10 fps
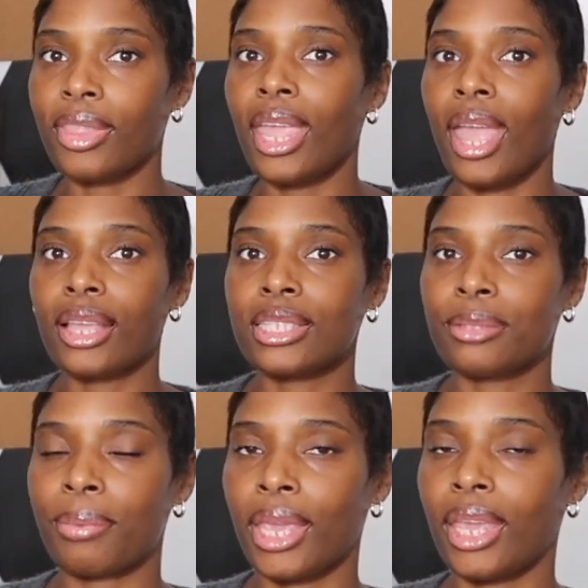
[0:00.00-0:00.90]
they
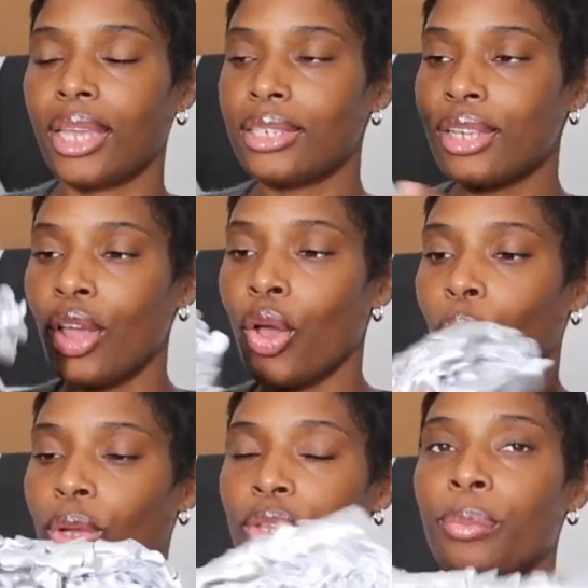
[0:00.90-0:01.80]
expand
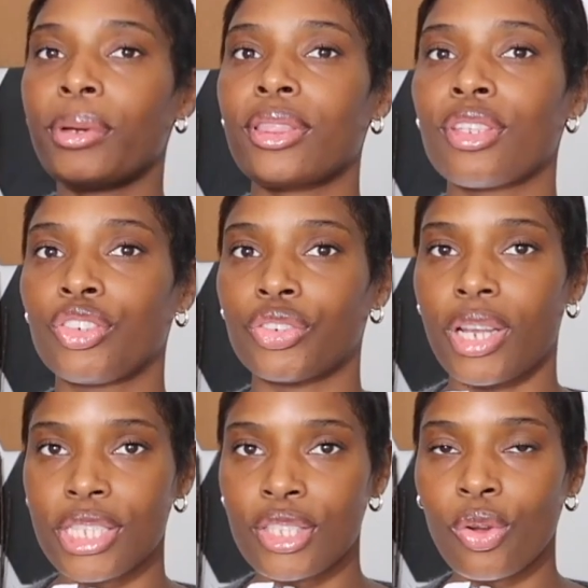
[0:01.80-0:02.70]
when you put the
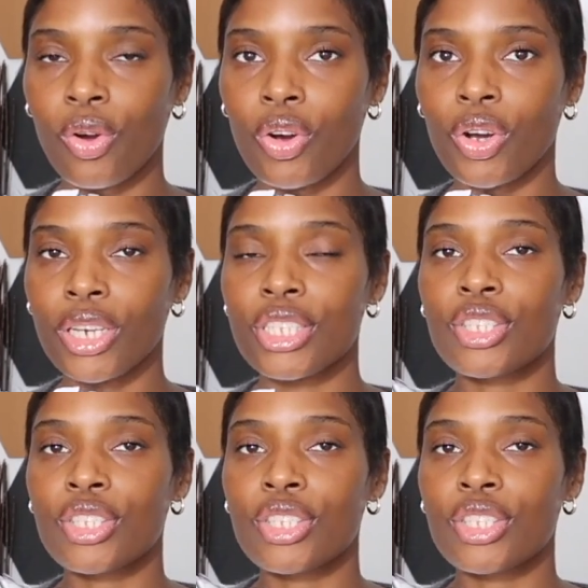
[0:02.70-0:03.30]
dress on,